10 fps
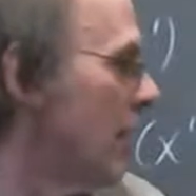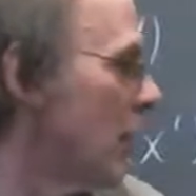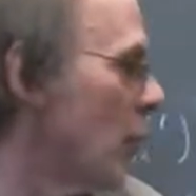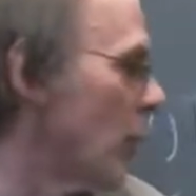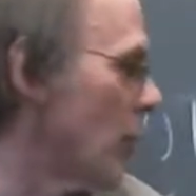
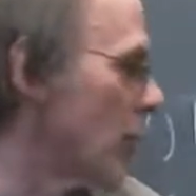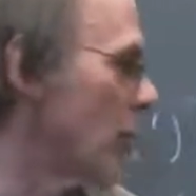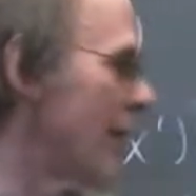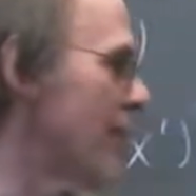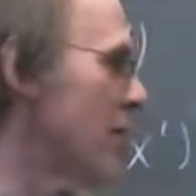
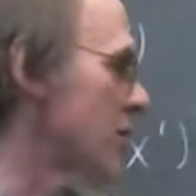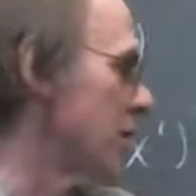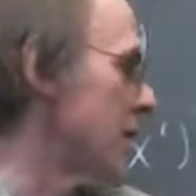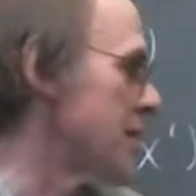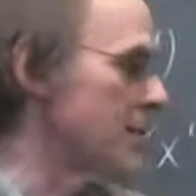wave
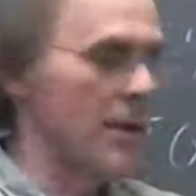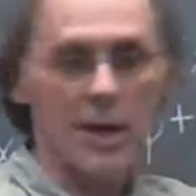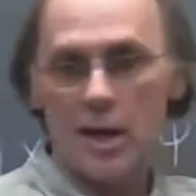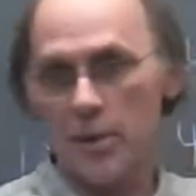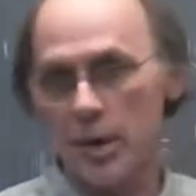function is
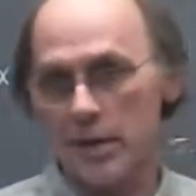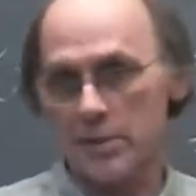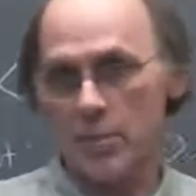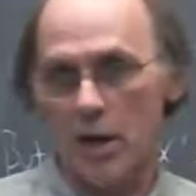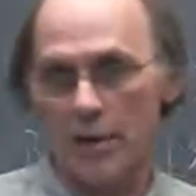depending upon x
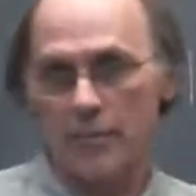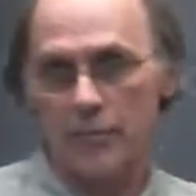prime.